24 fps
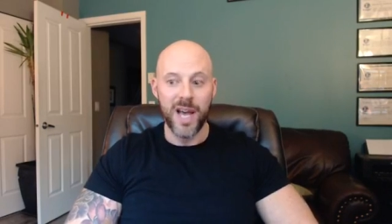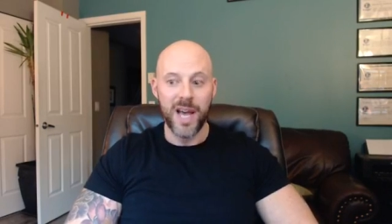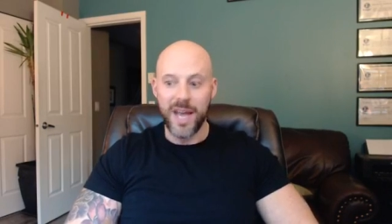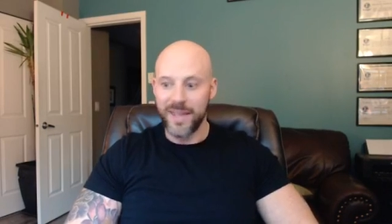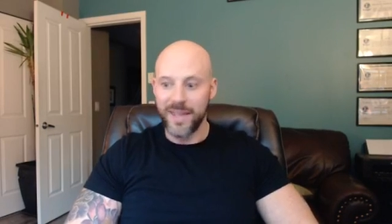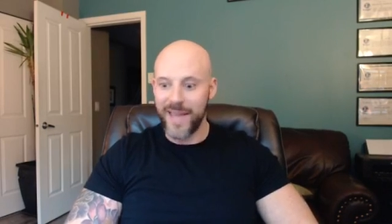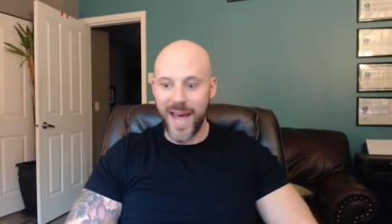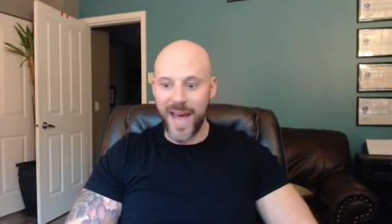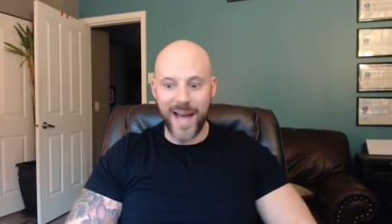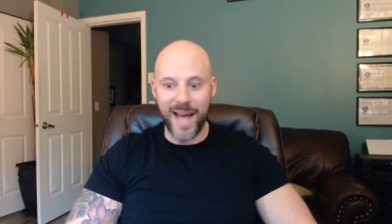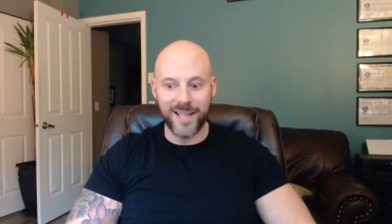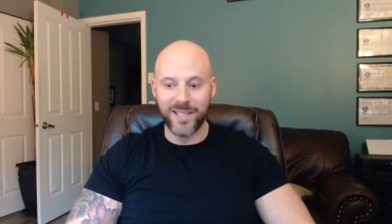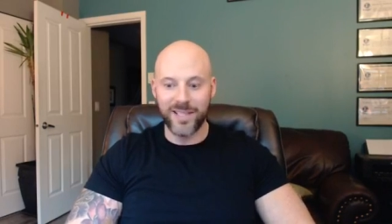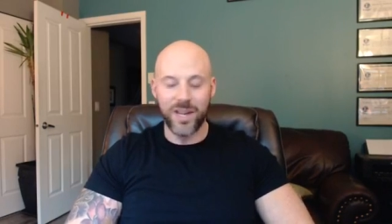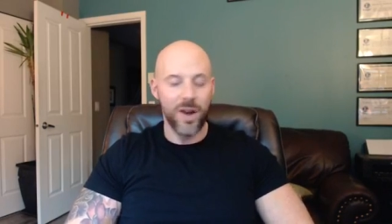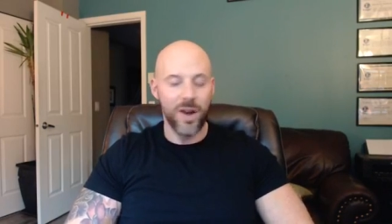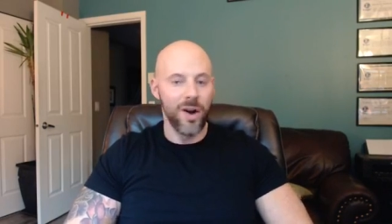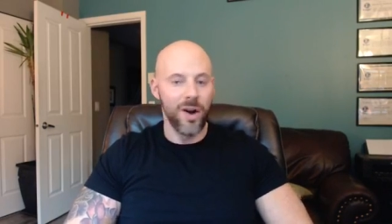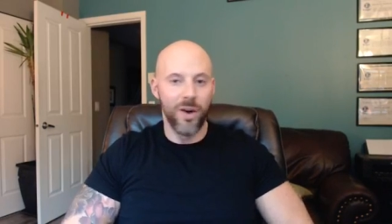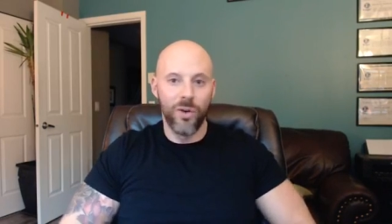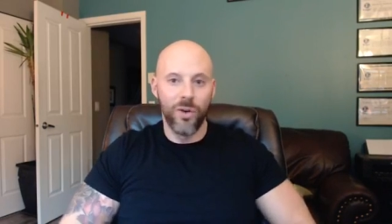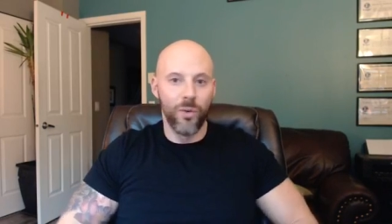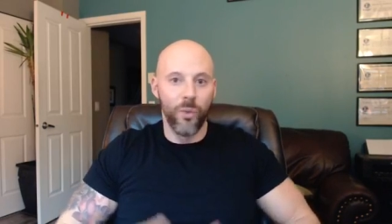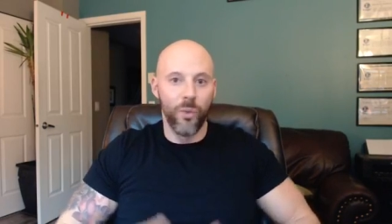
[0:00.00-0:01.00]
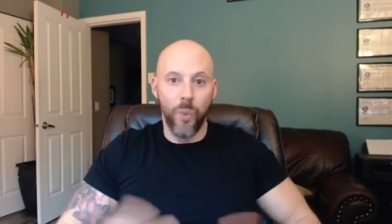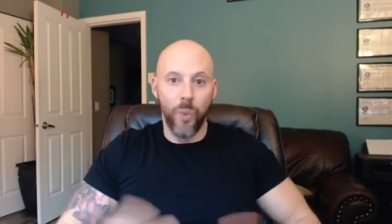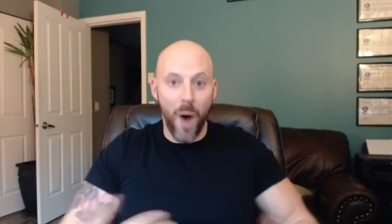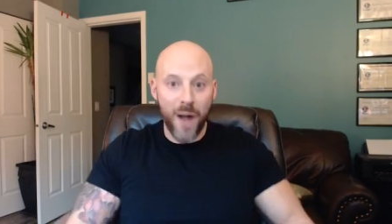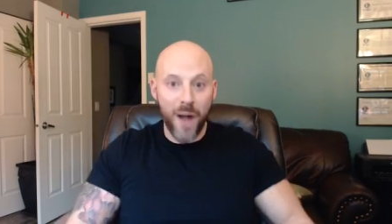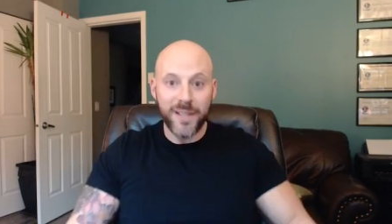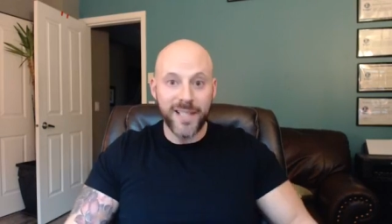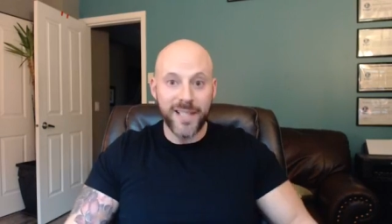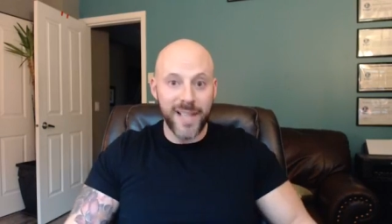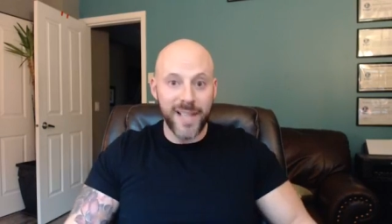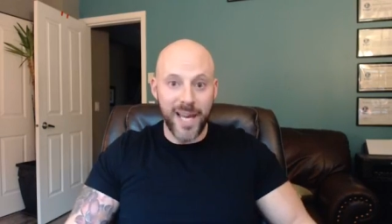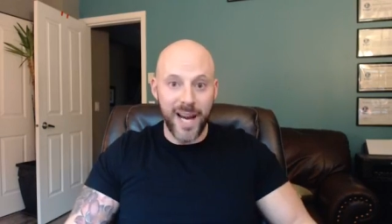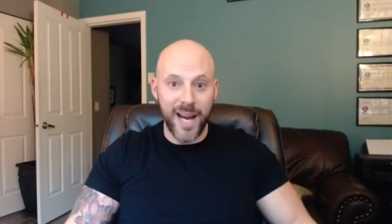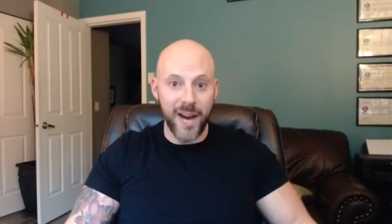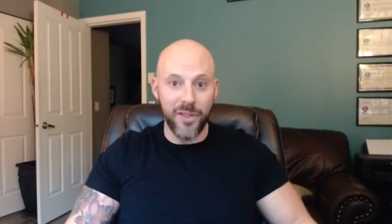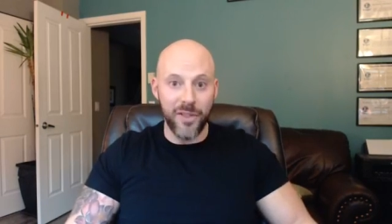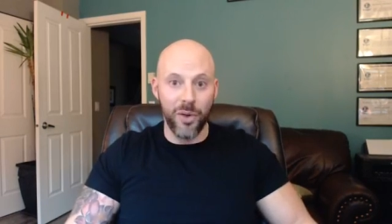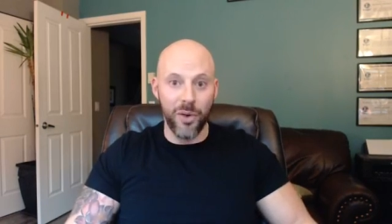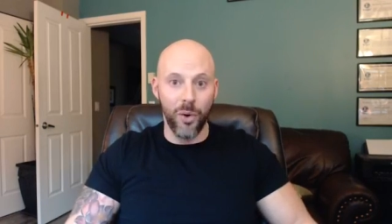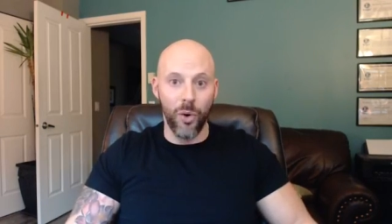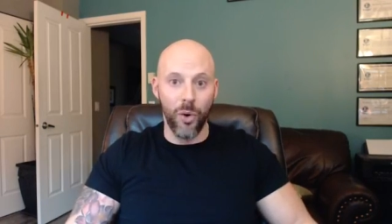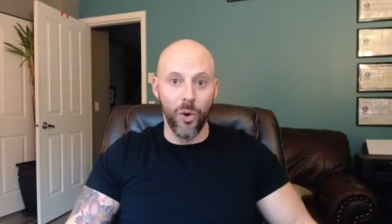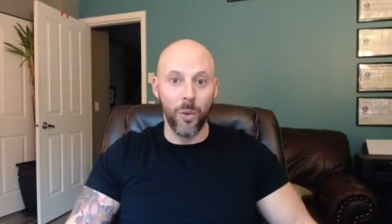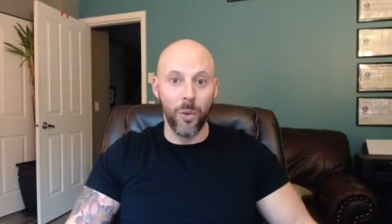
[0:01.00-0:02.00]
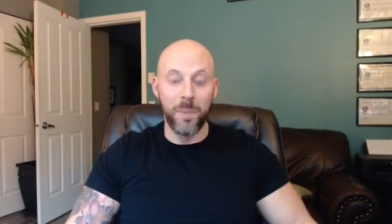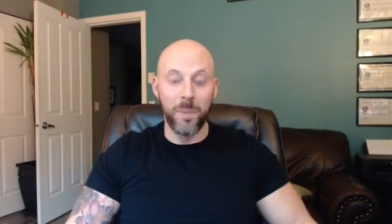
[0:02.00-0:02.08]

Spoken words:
that want to get out of the hole.